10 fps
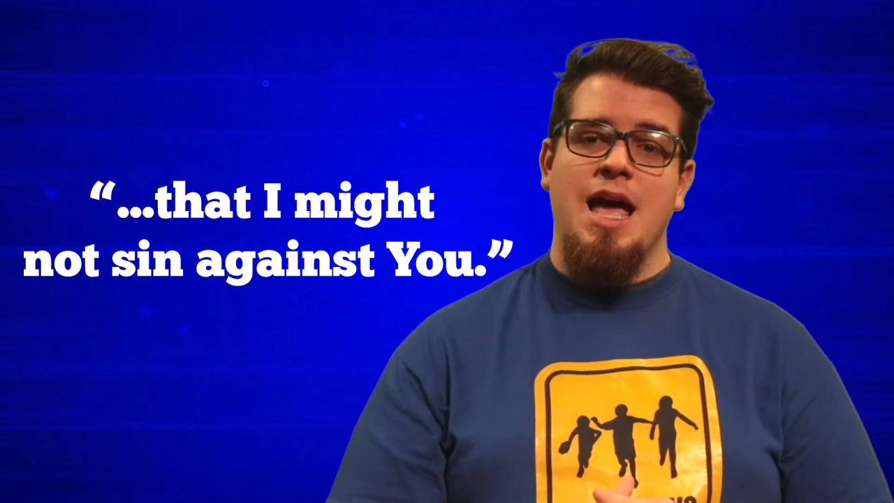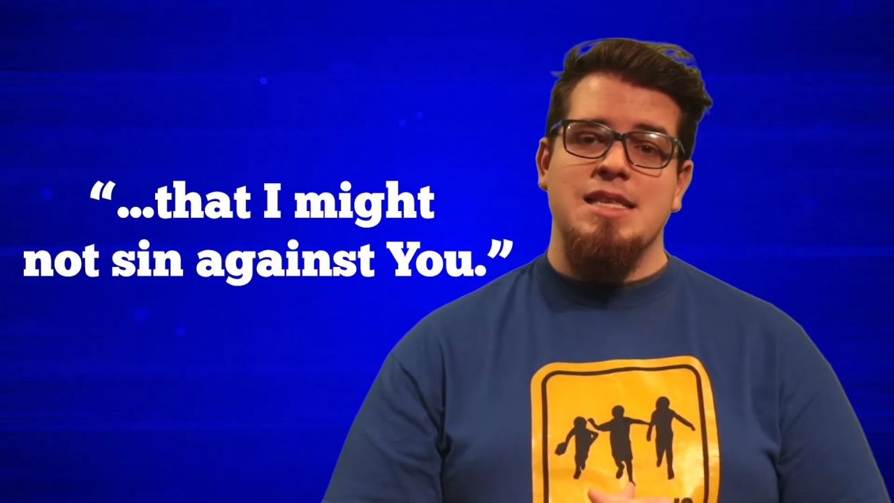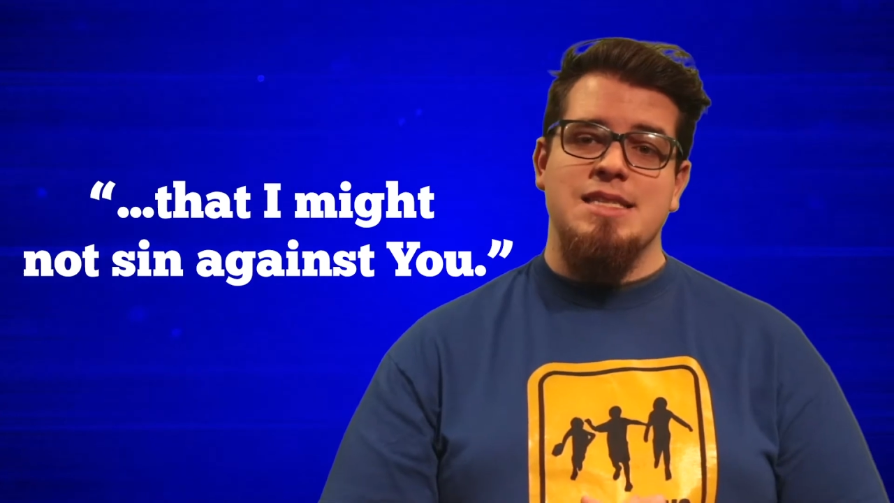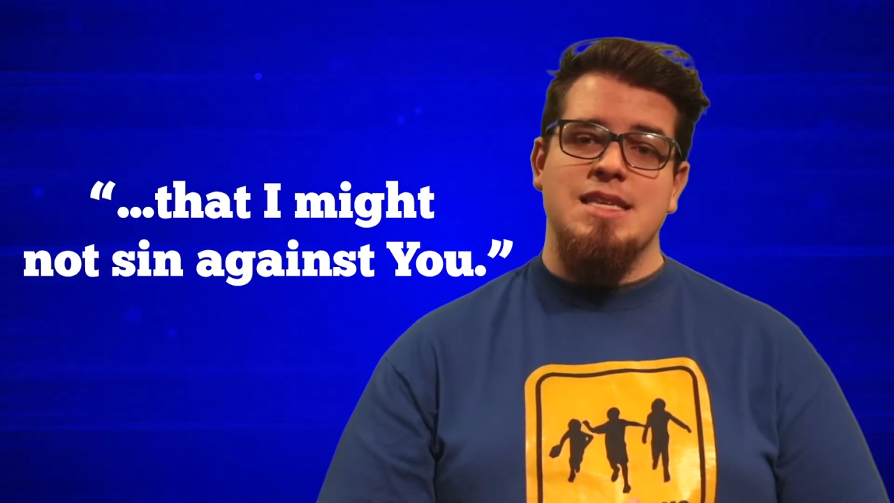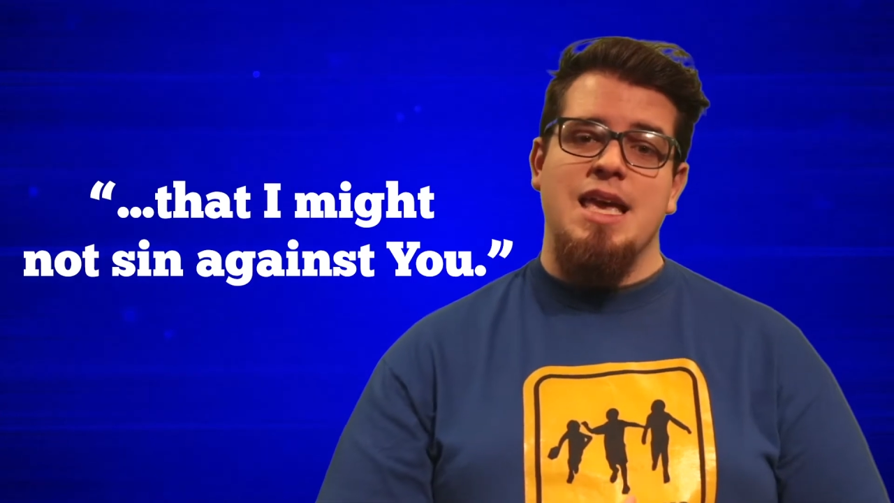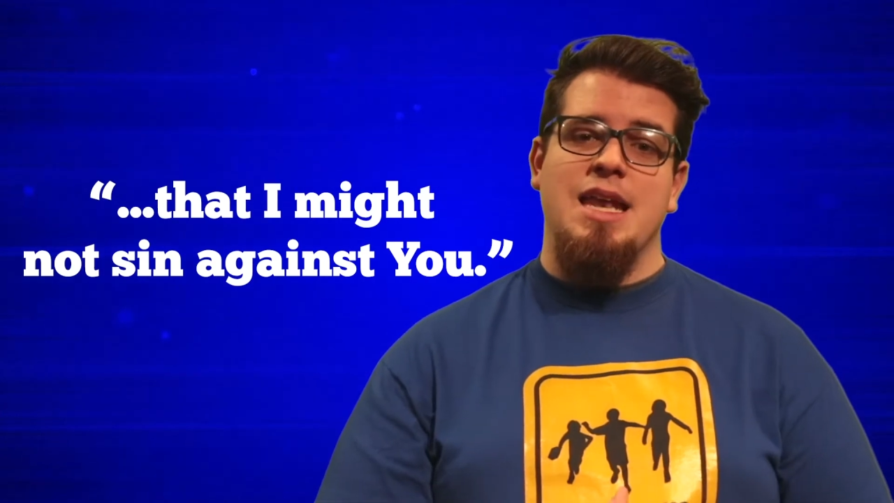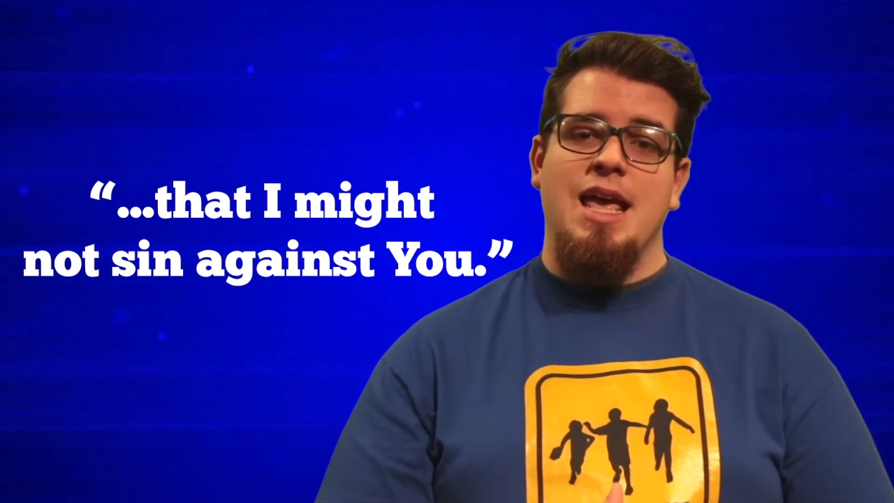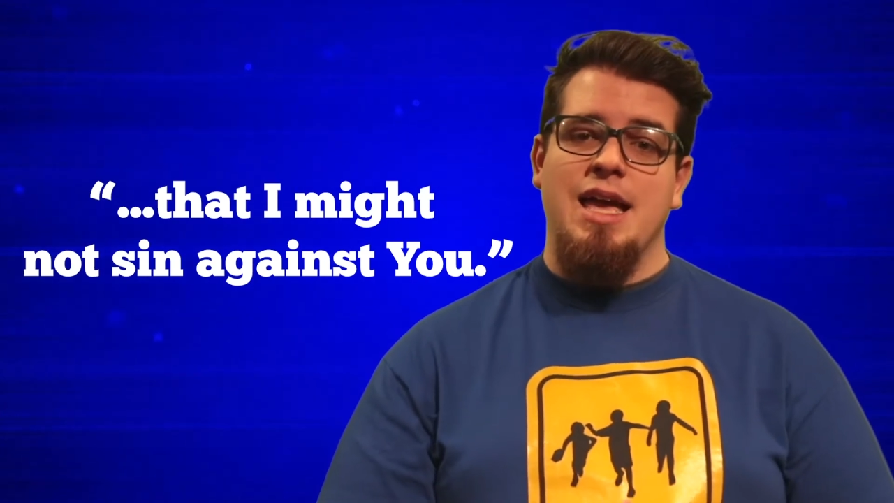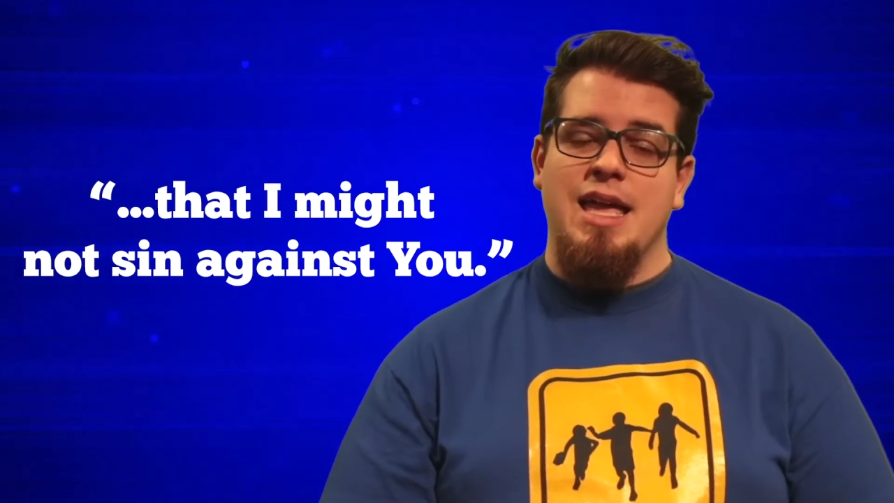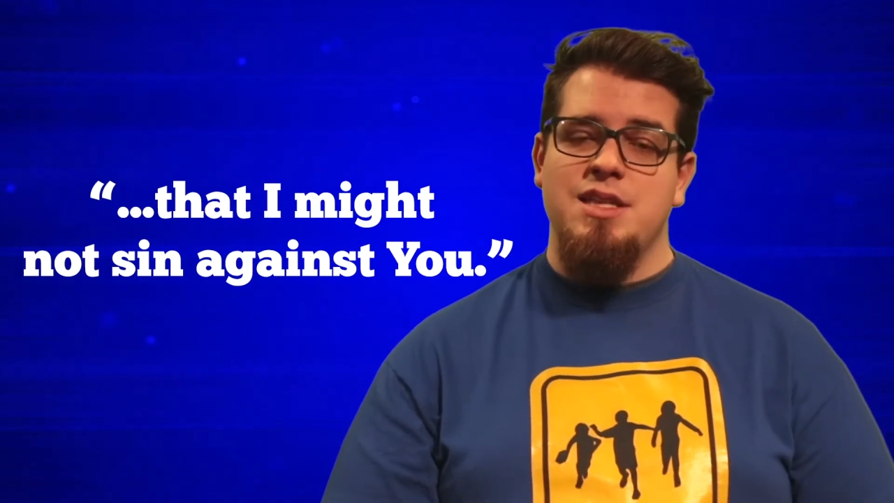not
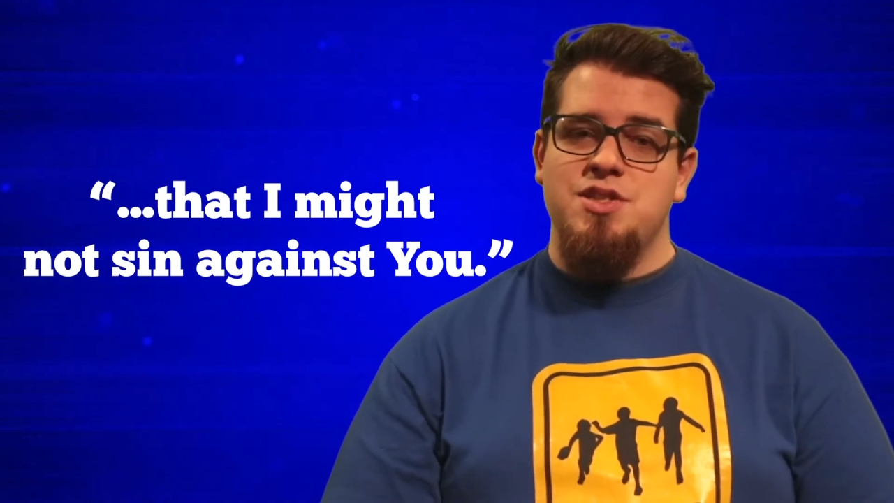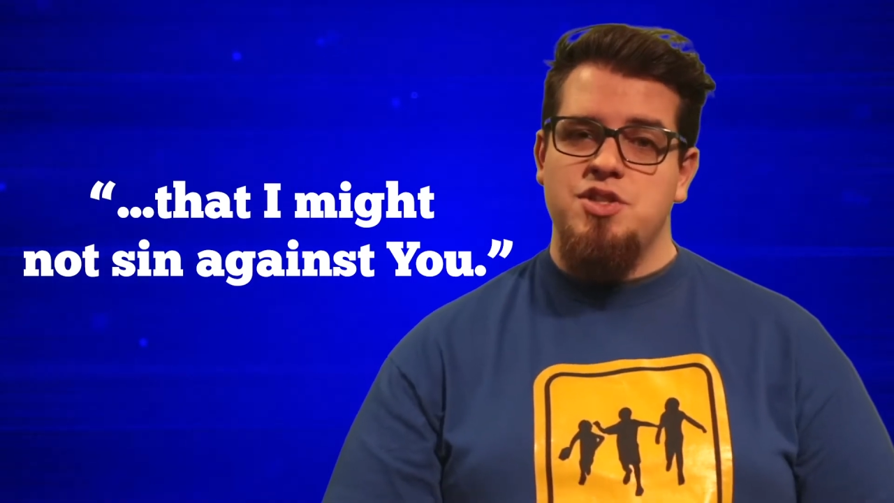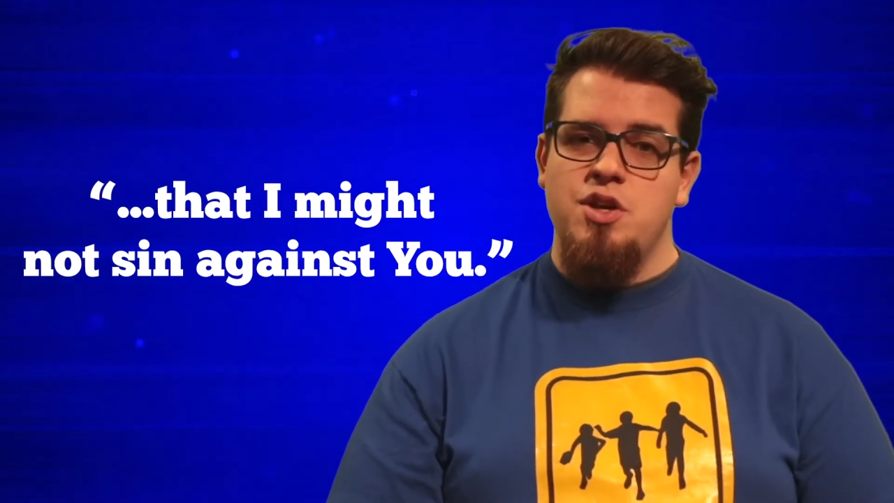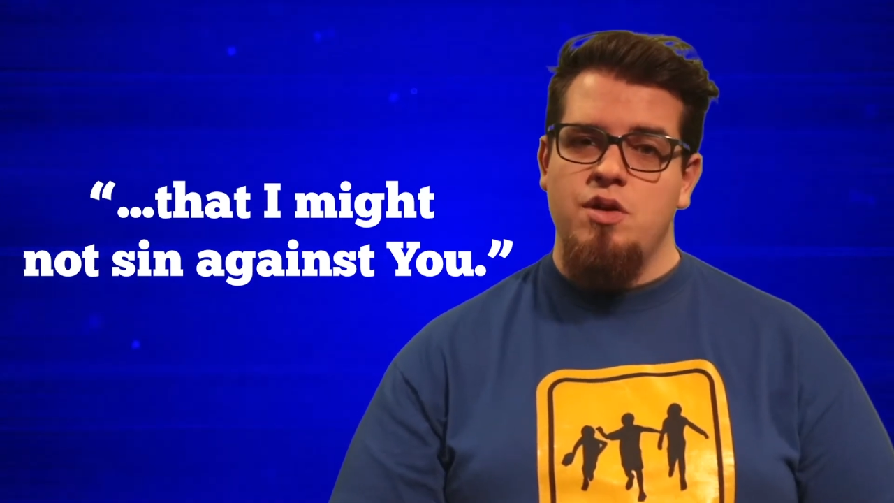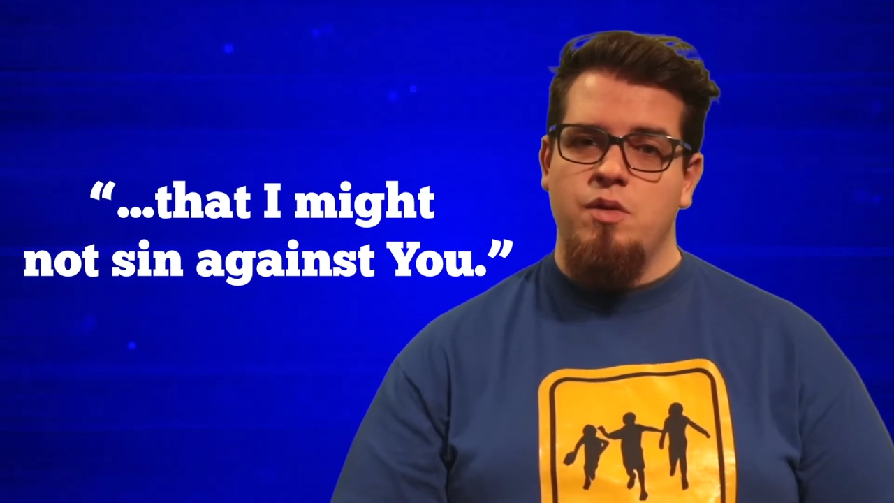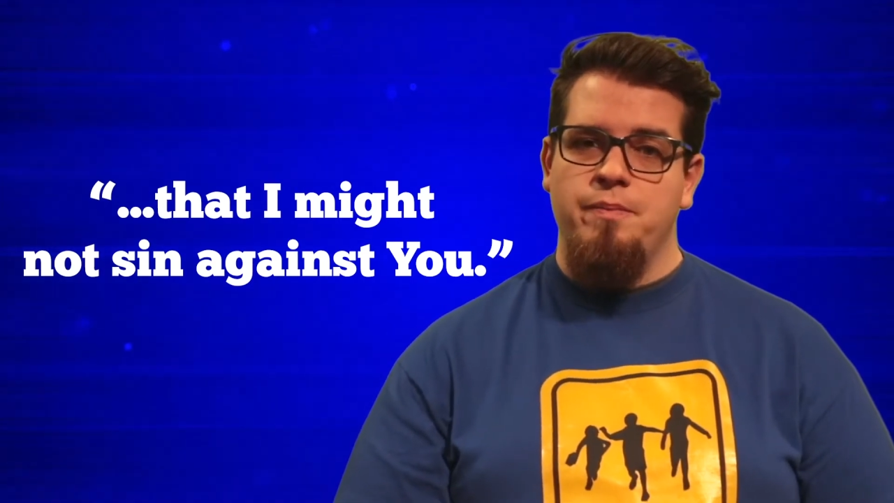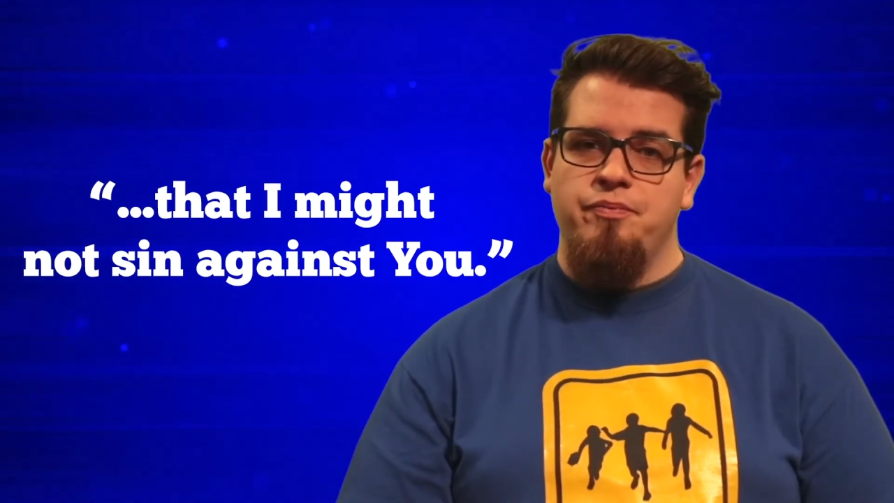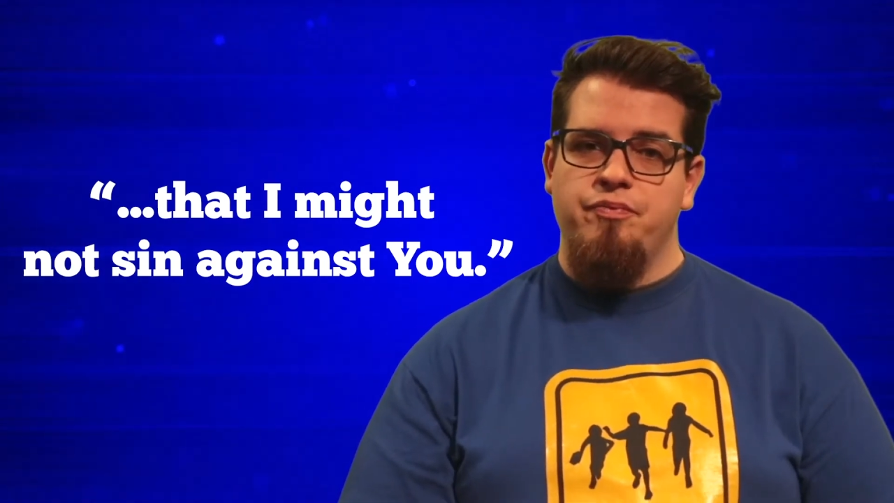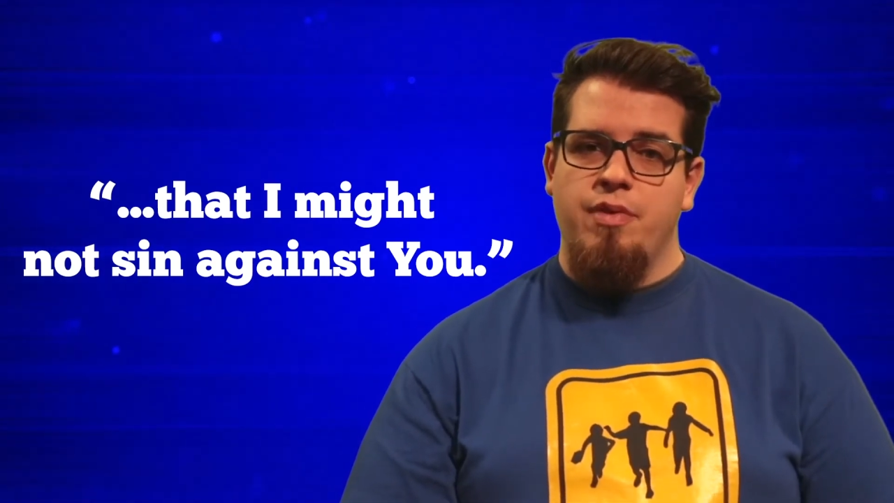sin against you.